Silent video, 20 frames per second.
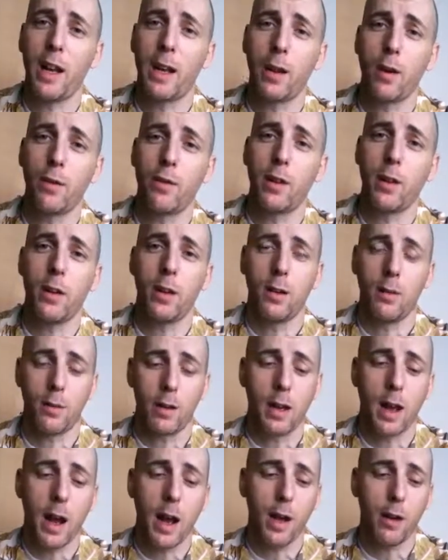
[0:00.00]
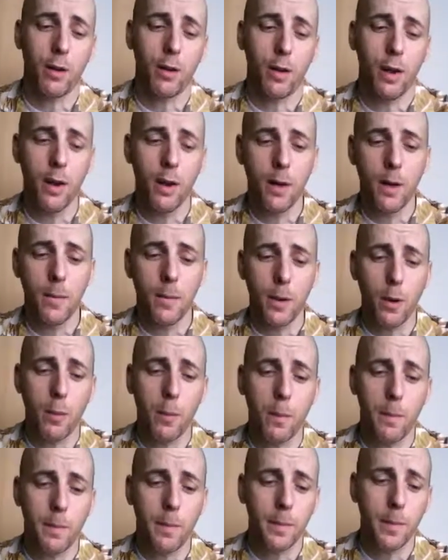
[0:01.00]
who played with it. It's too bad. It's got good
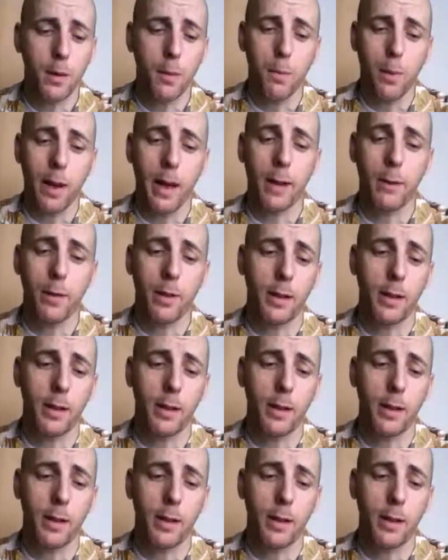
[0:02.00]
artwork.